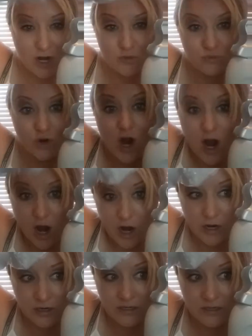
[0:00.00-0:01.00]
are
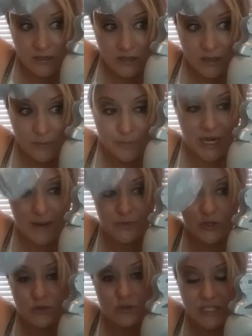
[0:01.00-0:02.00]
wrong, but I'm
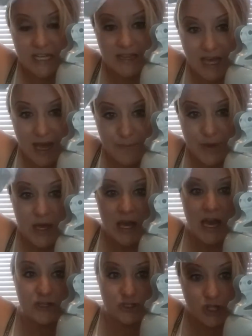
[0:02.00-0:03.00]
using them
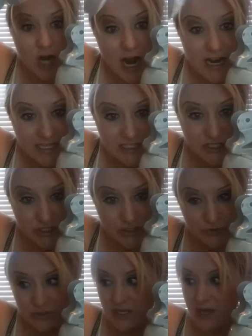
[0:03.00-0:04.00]
trying to
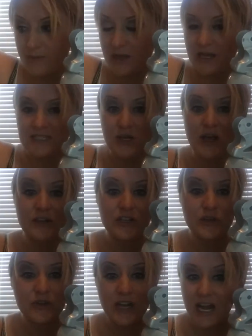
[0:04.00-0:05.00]
use them and
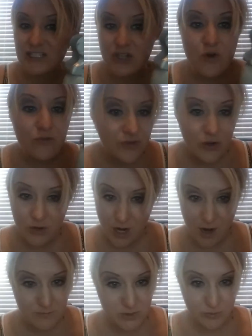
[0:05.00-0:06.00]
telling you that I don't feel
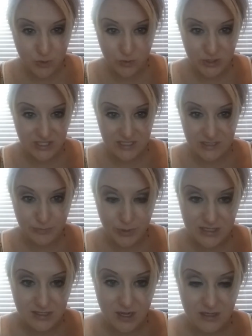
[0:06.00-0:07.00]
comfortable with these
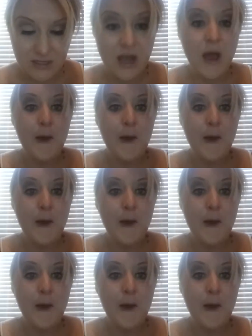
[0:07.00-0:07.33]
brakes on